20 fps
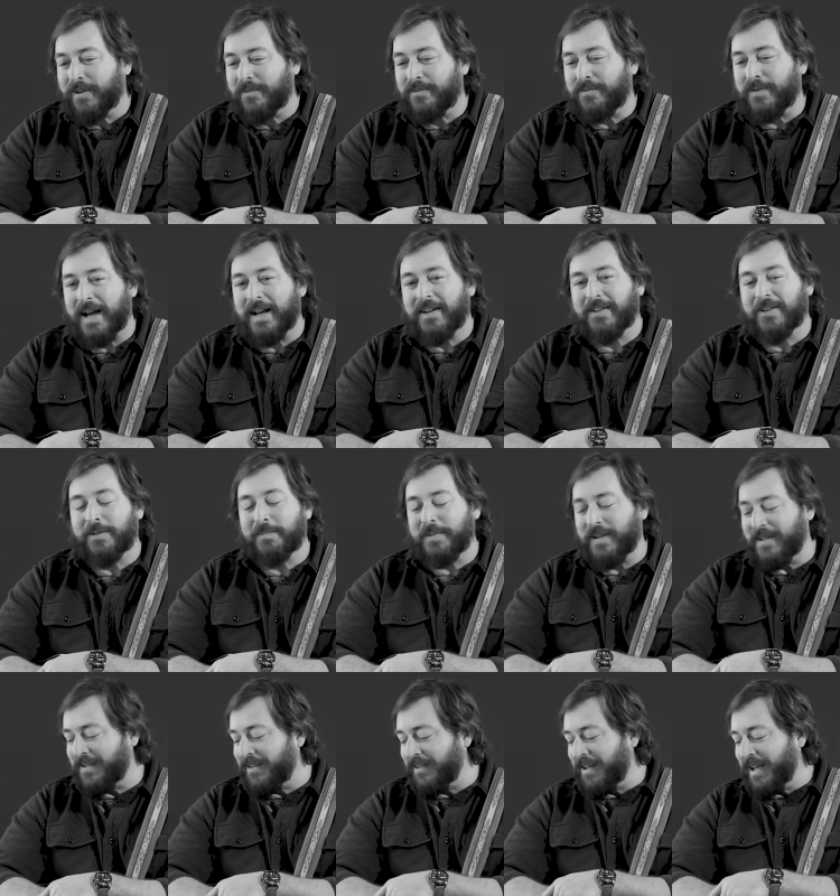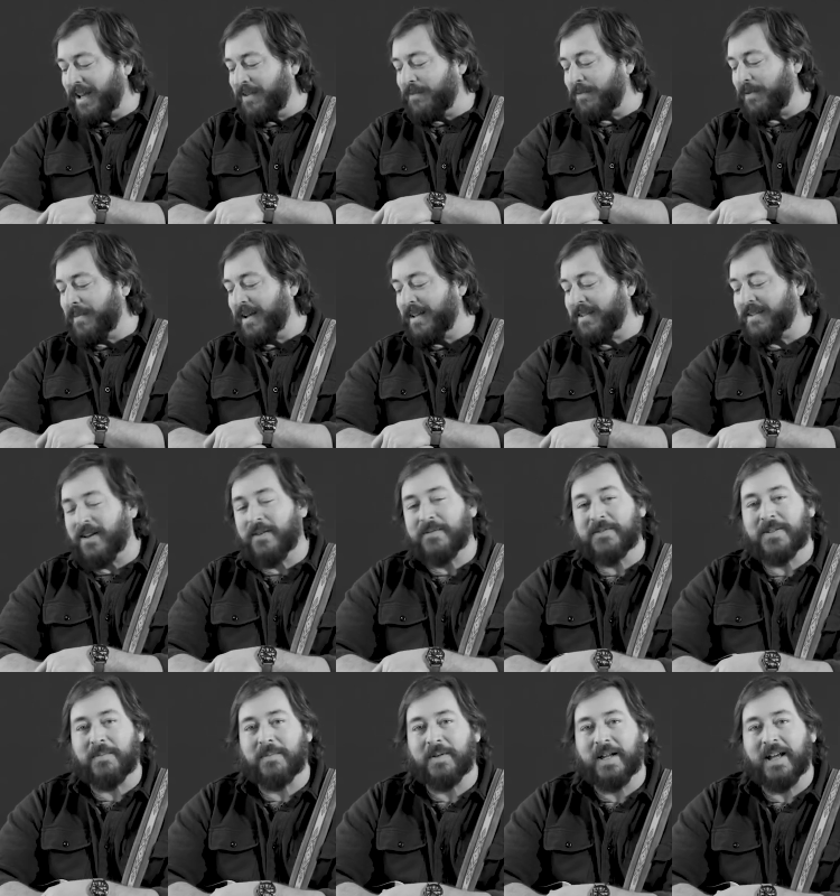find a little piece of land for myself
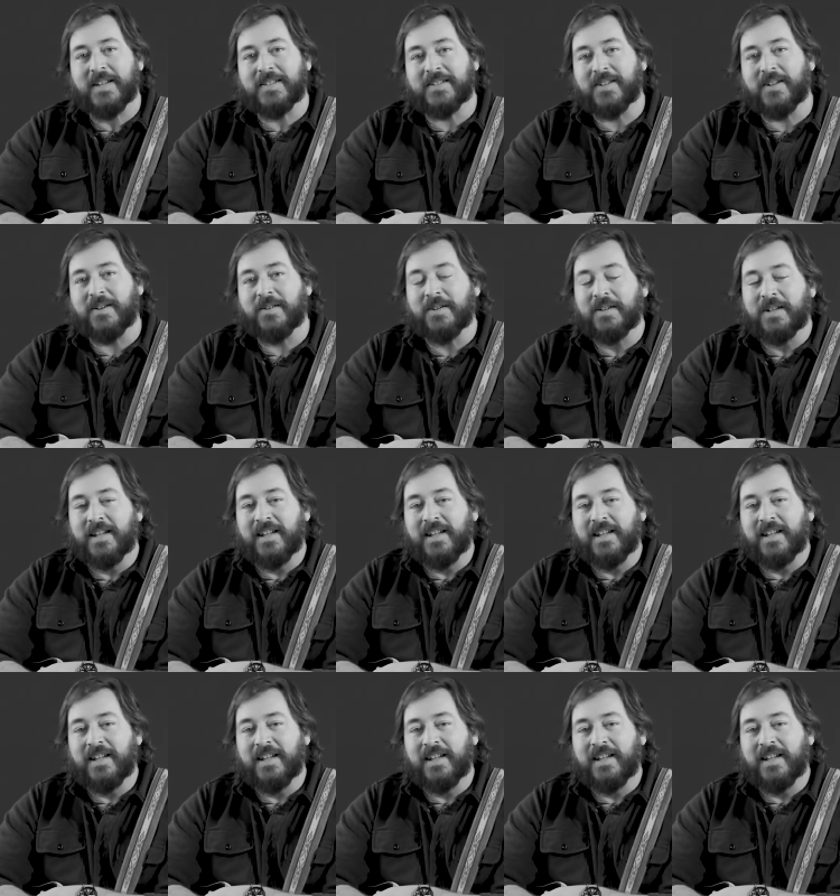someday. So